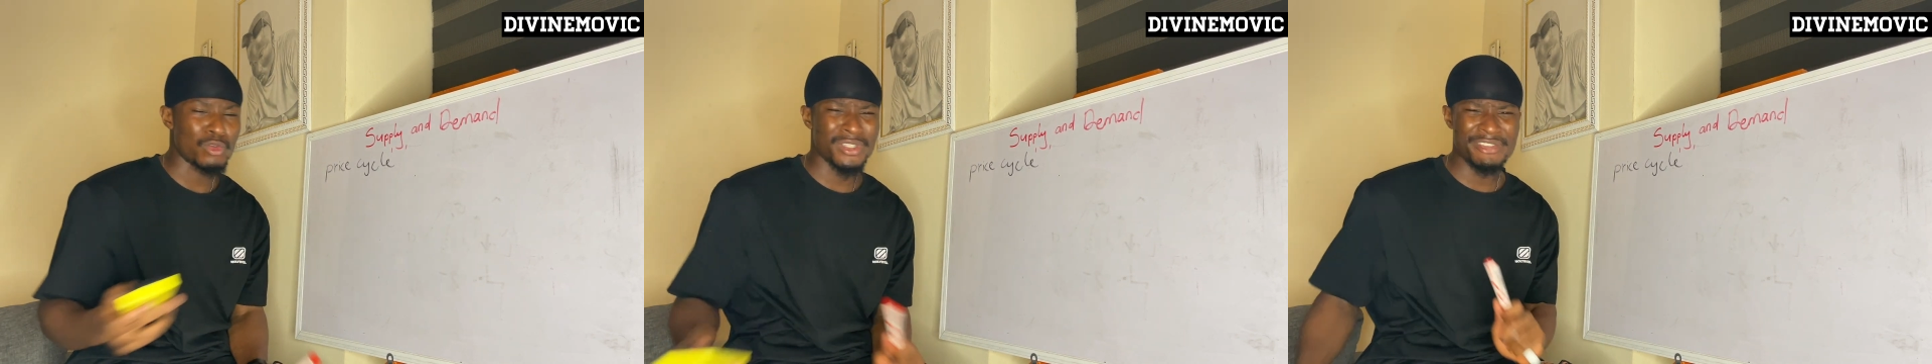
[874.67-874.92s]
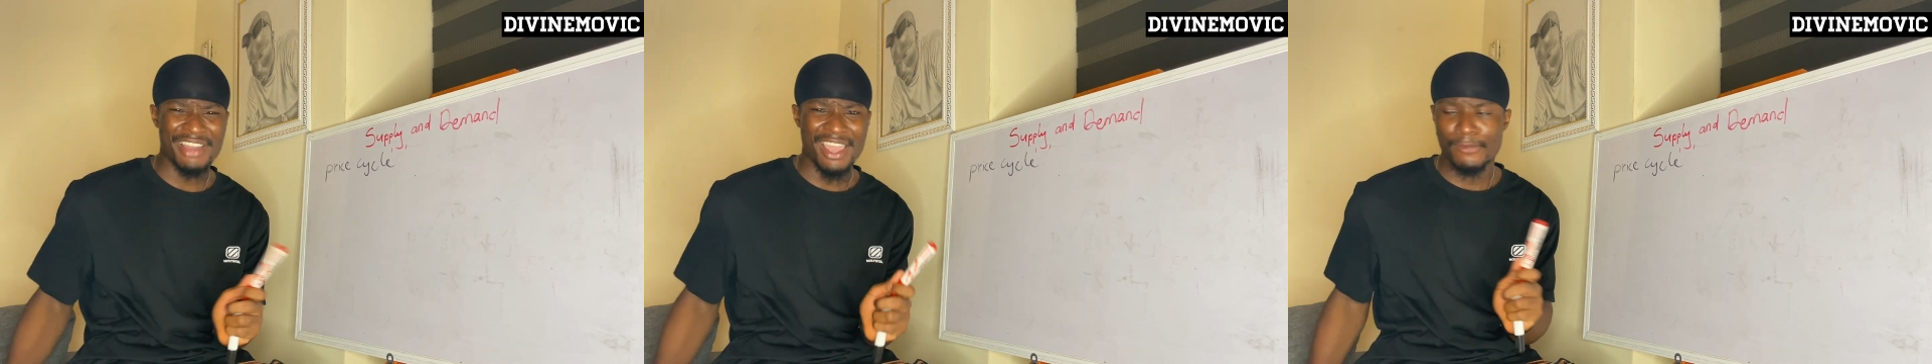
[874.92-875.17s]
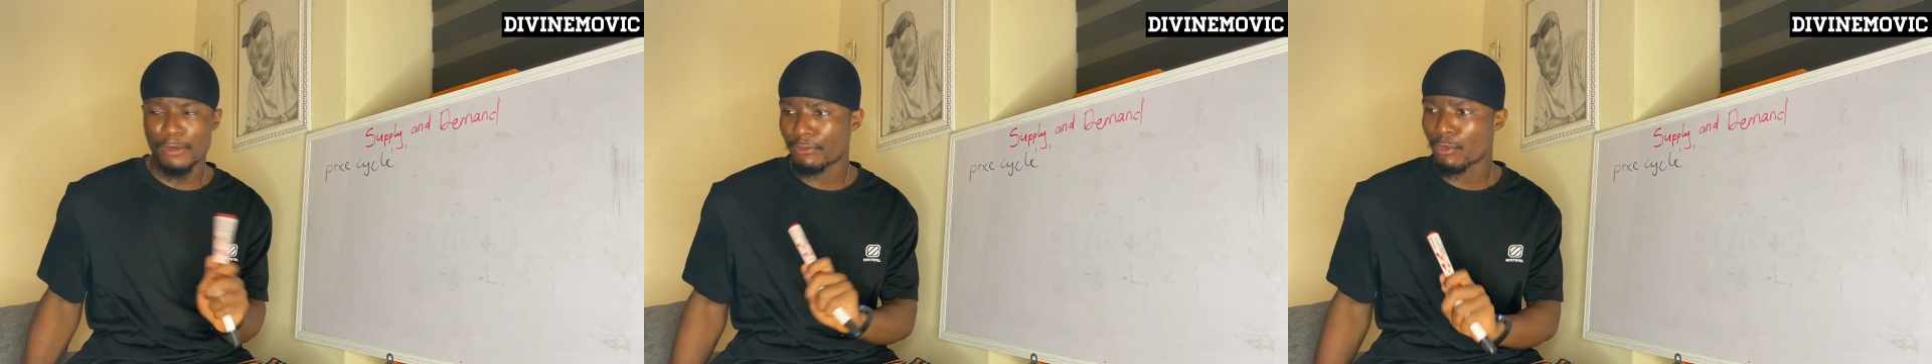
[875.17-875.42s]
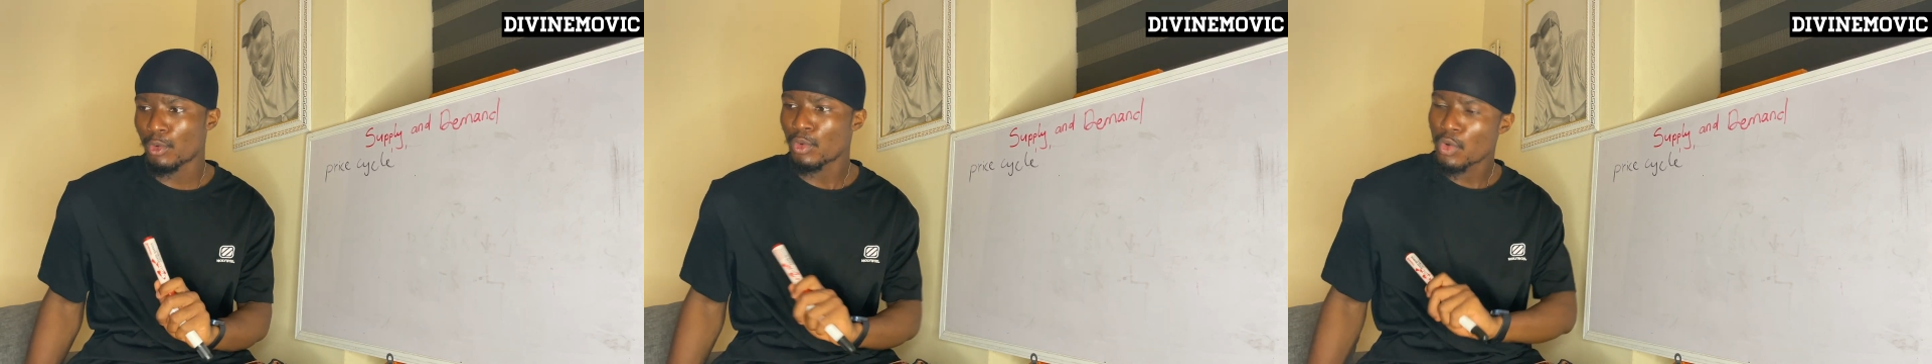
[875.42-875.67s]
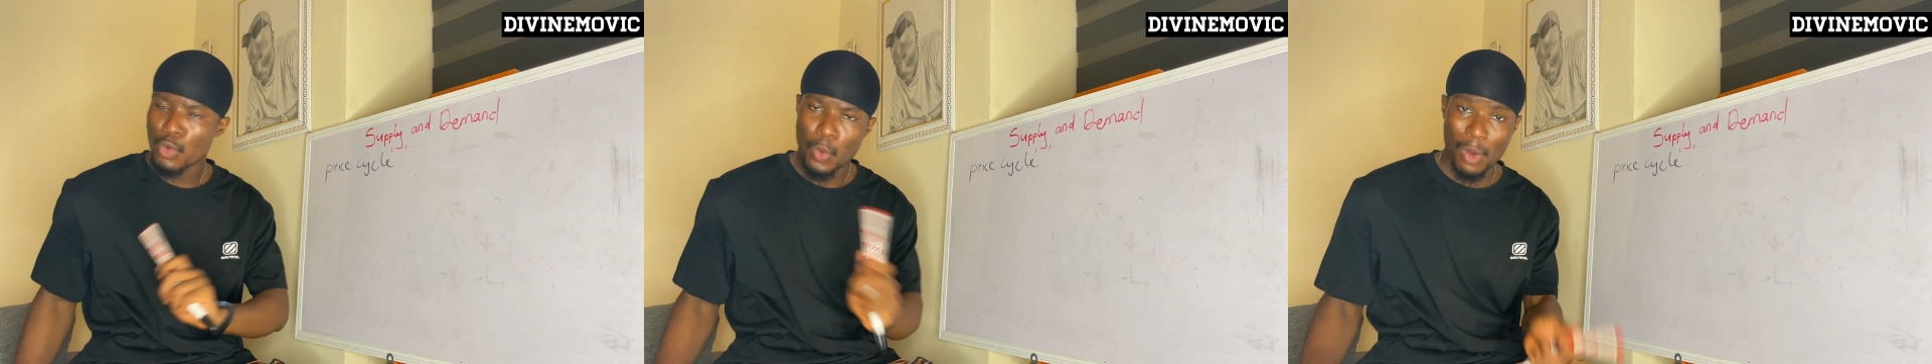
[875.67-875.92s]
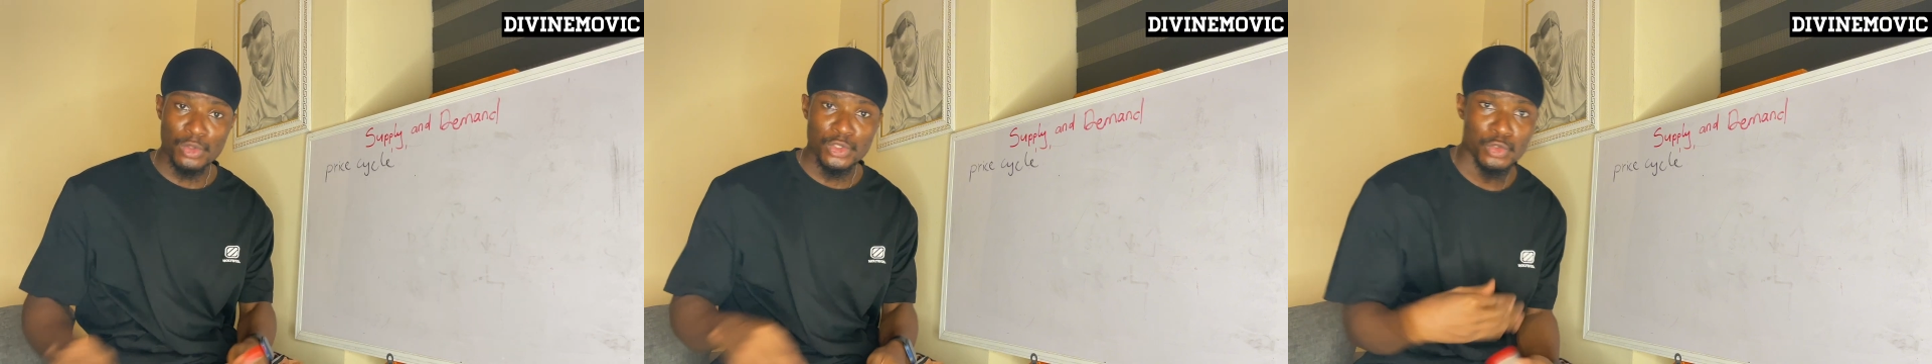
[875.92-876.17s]
Is it 5 or 4? We're
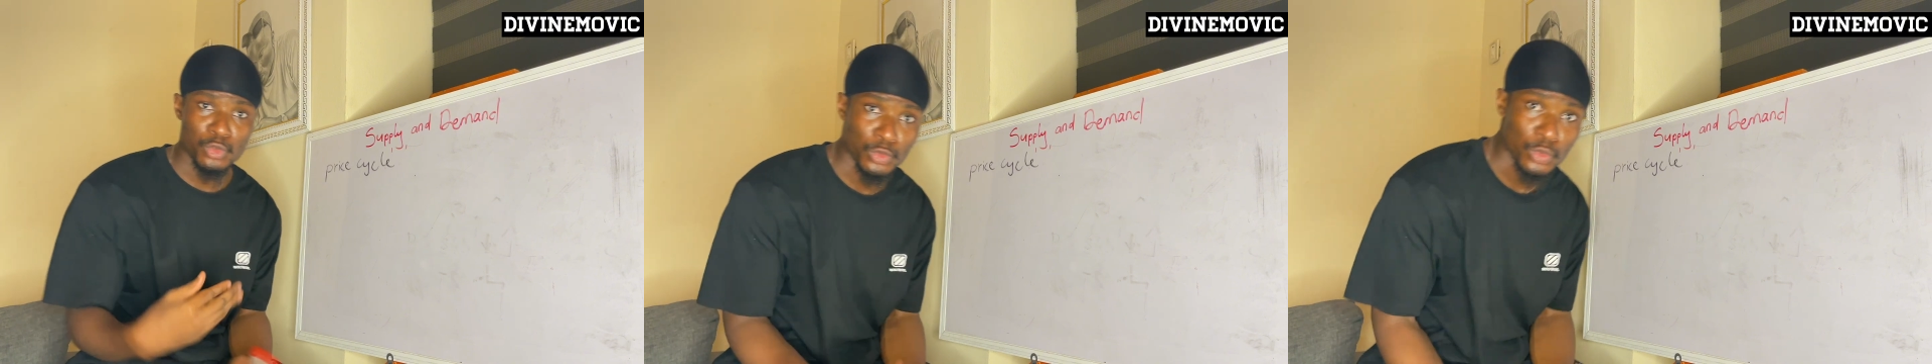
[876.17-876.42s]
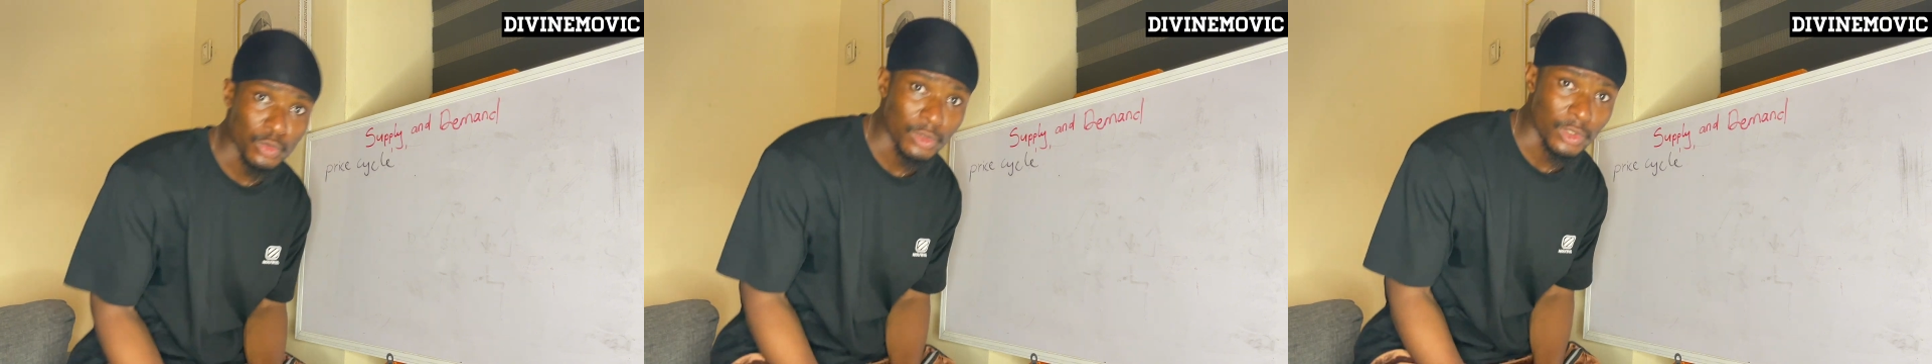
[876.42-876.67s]
going to know